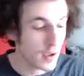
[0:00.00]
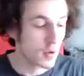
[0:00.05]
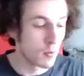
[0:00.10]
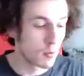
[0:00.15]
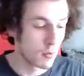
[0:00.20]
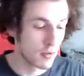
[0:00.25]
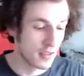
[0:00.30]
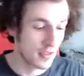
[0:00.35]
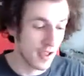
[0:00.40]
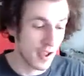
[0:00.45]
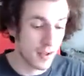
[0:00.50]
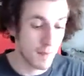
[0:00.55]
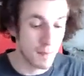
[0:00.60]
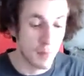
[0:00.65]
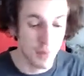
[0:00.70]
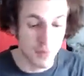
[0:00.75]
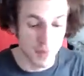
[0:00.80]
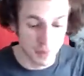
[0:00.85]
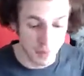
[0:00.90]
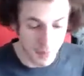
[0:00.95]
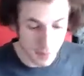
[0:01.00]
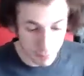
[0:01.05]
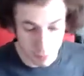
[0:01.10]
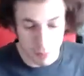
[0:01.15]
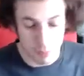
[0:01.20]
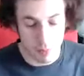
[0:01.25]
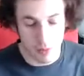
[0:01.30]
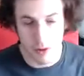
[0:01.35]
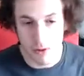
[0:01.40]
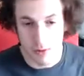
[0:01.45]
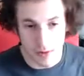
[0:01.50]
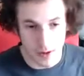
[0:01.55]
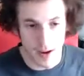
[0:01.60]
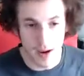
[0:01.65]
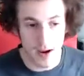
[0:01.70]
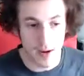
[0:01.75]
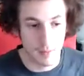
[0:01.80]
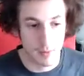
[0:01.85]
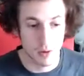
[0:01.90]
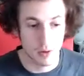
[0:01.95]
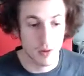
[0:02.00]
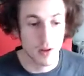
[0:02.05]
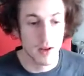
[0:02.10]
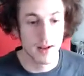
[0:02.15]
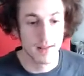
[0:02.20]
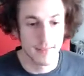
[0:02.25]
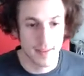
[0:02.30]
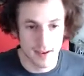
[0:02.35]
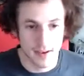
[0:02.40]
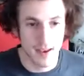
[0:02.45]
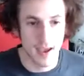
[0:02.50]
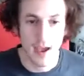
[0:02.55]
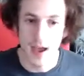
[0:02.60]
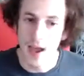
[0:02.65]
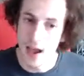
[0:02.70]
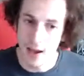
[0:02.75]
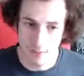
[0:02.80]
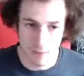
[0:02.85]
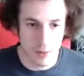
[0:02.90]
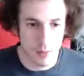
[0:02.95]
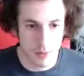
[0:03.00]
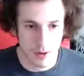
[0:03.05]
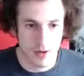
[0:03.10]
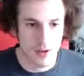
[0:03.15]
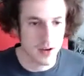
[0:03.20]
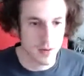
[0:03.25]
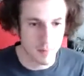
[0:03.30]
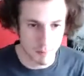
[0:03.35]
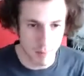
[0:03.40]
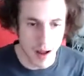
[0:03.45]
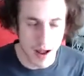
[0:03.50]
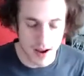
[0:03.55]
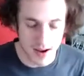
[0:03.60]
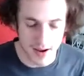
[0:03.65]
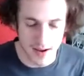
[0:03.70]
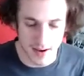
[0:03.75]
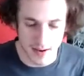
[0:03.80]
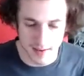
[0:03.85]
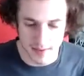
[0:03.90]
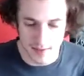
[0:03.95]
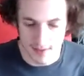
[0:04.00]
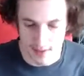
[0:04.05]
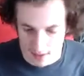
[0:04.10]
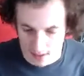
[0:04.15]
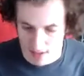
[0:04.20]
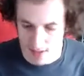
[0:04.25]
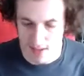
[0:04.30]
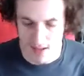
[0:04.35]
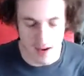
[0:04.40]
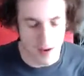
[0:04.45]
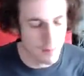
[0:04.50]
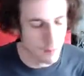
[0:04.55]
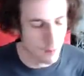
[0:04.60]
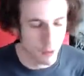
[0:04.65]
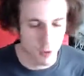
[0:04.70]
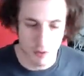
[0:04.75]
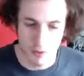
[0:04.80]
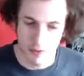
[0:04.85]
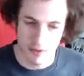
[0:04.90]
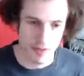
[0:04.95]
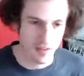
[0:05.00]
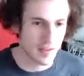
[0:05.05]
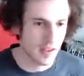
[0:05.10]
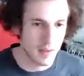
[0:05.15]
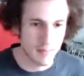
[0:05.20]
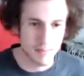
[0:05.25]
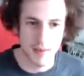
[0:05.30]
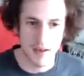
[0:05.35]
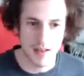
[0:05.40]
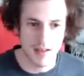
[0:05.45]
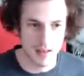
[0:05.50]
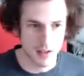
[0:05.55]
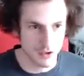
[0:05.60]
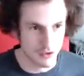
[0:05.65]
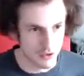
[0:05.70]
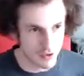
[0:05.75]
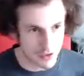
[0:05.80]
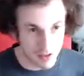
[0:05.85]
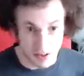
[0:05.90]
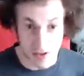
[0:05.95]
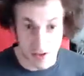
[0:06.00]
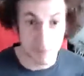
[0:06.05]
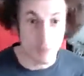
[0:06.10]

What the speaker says: was that they were really able to get everybody to buy into the same goal, the same message, the same